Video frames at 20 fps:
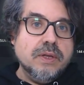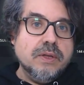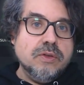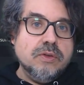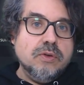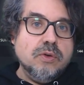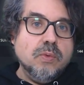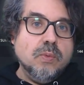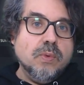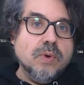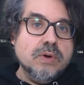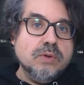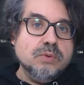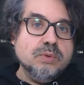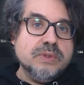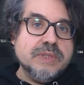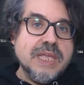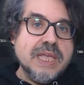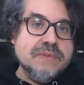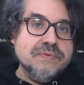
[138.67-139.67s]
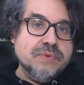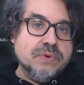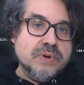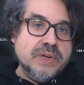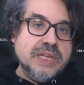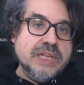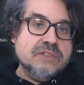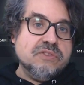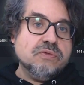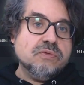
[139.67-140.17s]
you want to take for
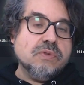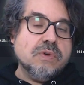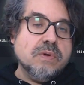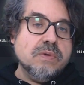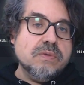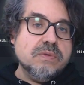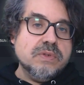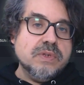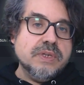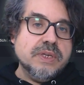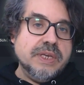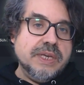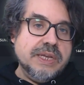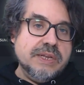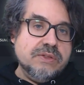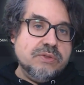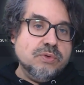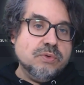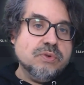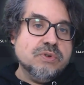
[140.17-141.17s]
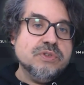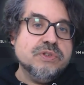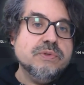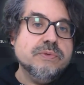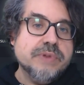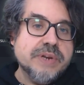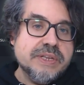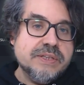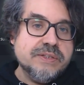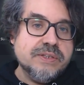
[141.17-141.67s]
each row into
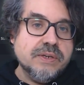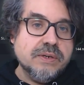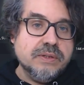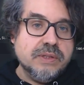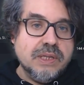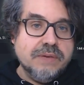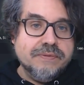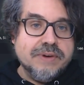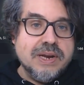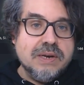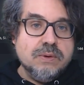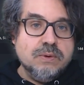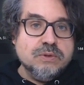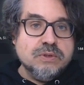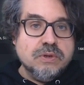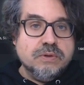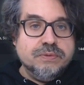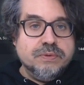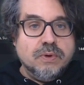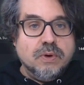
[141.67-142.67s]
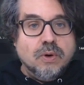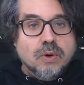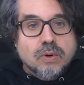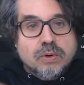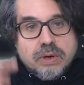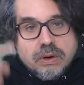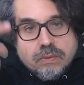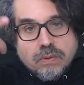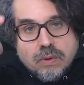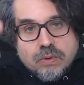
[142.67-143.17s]
consideration the values of all
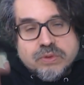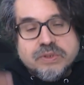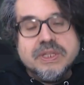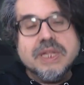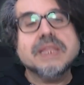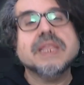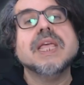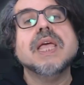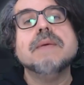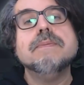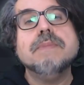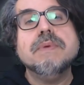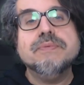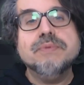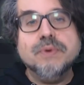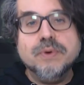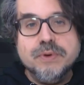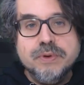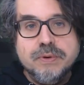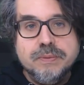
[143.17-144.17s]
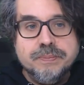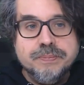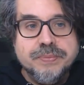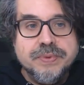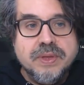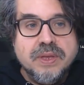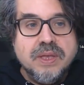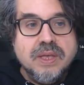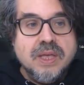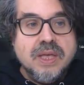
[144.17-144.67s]
the rows that came before you.
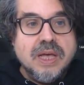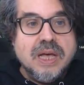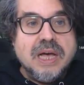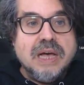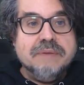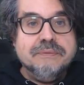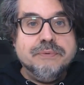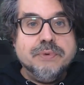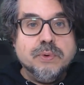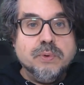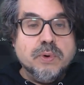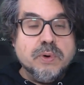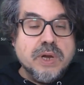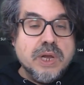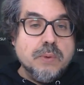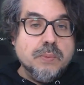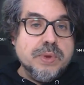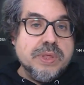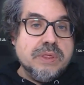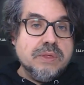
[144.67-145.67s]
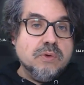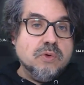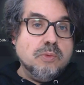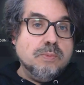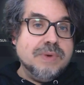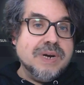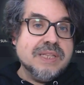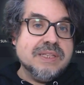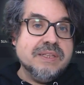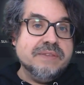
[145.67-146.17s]
And for working with
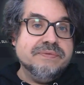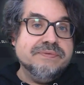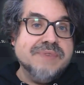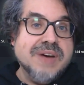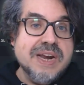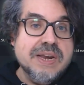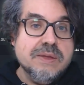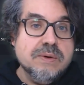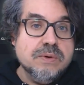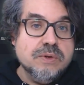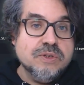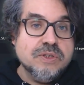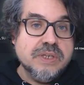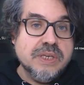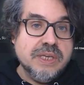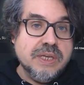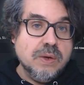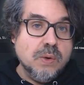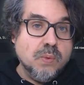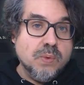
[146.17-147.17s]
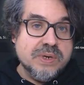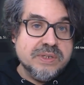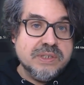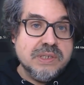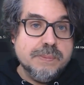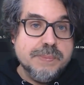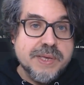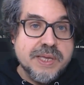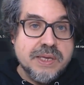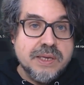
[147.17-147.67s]
cumulative values in
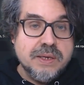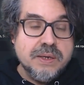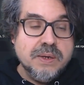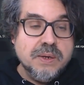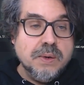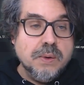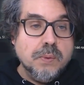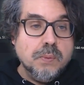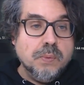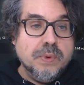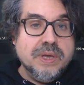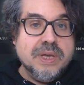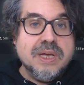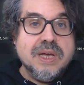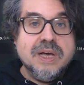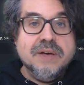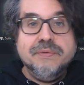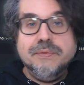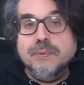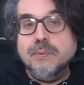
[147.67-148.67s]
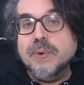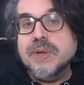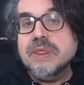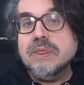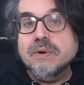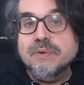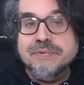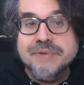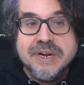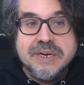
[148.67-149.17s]
QuestDB, we have
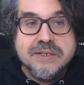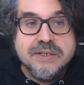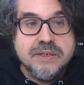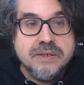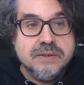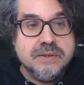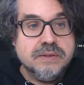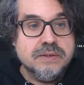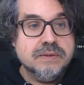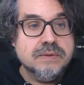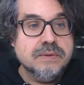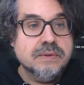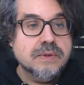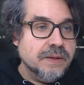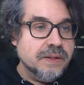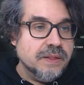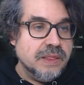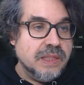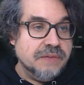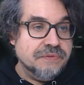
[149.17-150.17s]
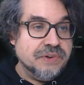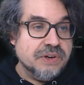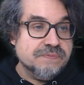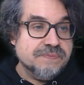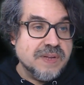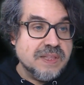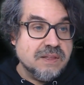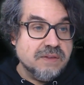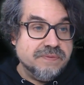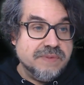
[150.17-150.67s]
window functions. The first
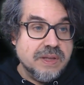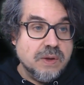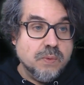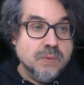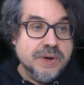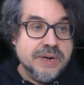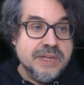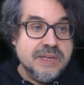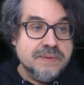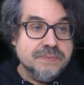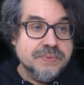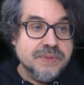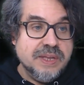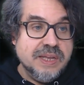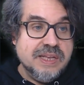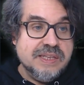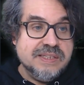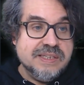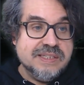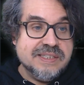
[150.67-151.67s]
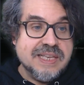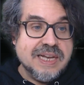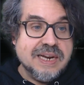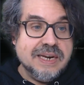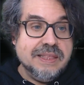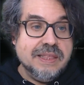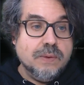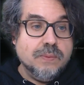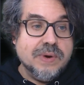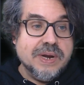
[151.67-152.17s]
part of my query is
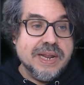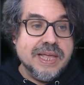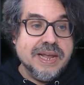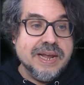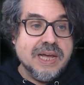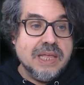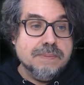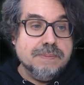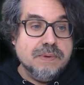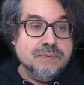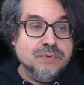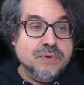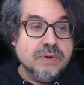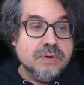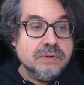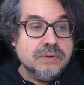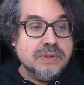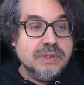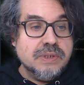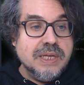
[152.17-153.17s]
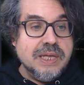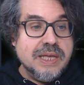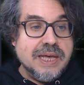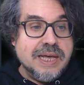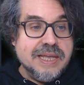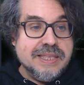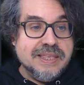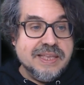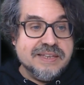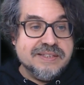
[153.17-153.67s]
exactly the one I had before.
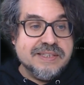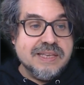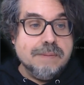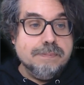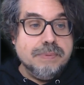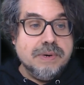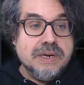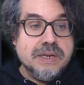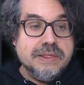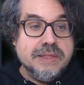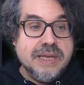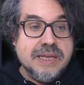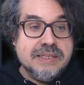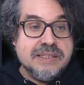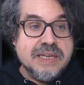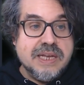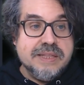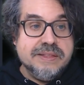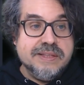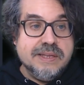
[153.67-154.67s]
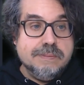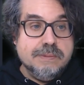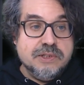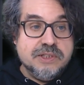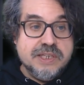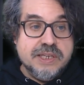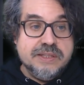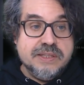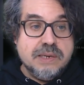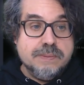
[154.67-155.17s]
I'm just sampling the data in 10
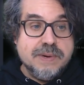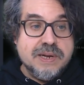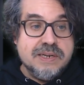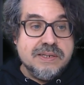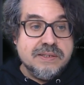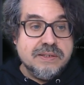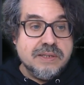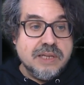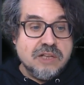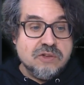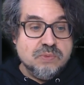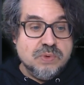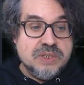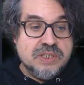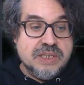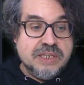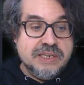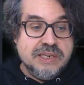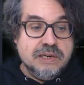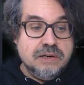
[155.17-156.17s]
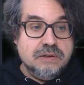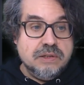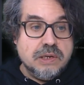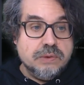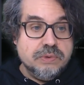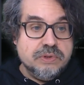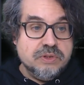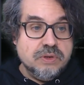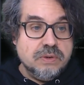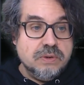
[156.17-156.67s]
minutes intervals, as we see here in the
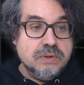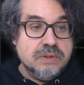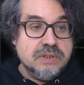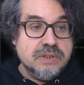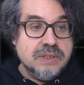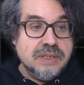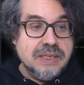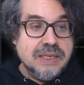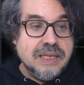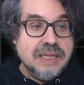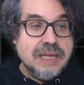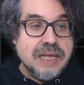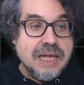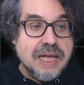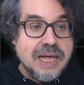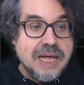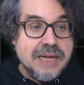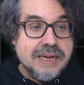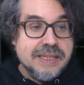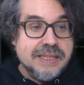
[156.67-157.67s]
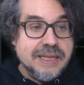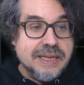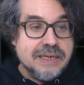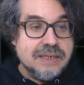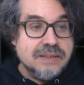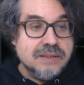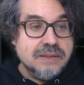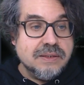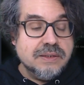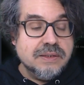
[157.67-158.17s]
results. And
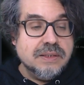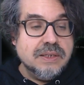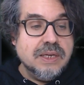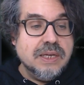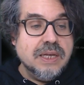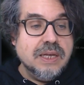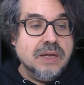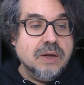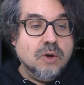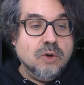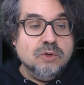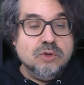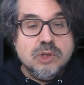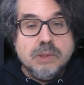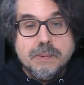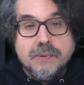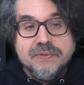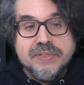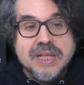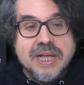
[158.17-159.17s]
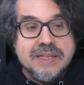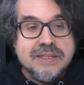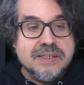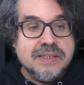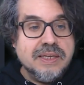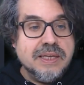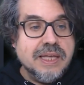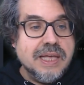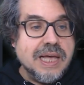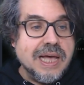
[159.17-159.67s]
then, on top of that,
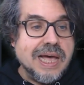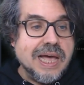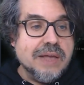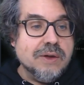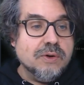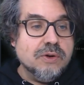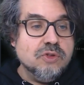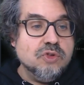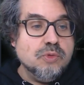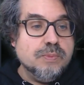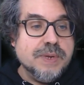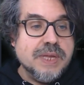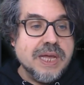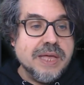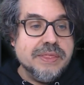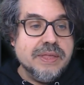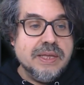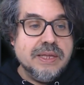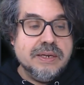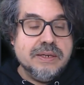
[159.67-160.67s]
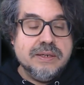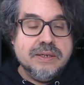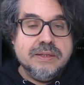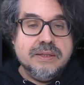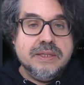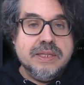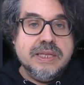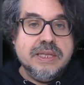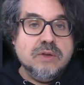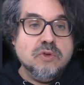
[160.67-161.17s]
I'm going to be adding
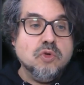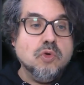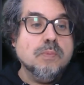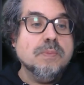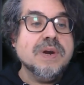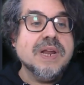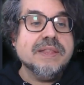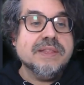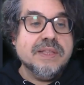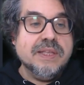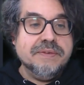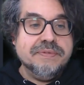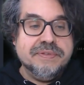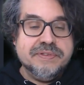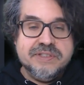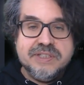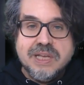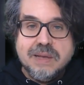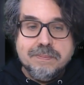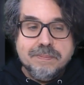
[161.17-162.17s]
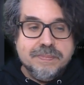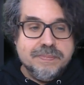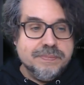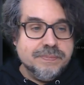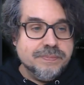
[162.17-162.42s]
the cumulative sum.